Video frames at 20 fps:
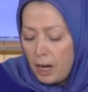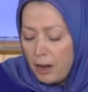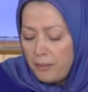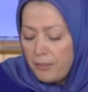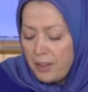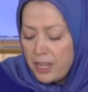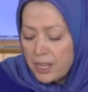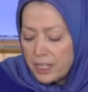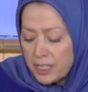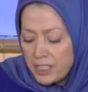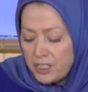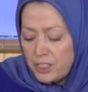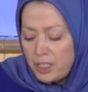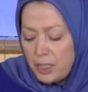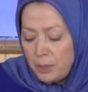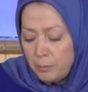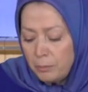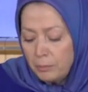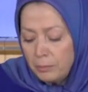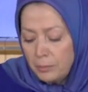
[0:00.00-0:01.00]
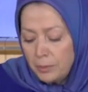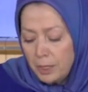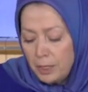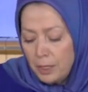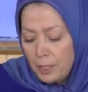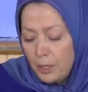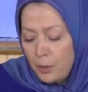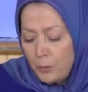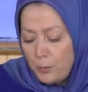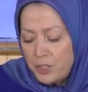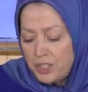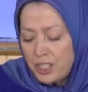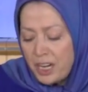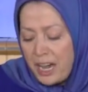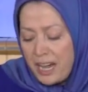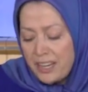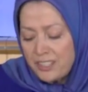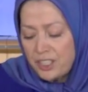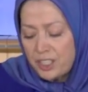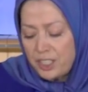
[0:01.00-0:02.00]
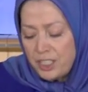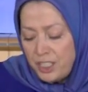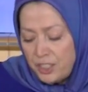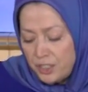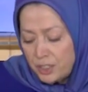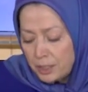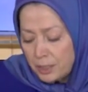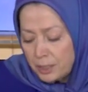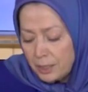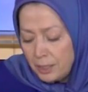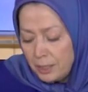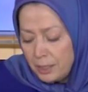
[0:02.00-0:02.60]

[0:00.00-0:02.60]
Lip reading: of a regime which has reached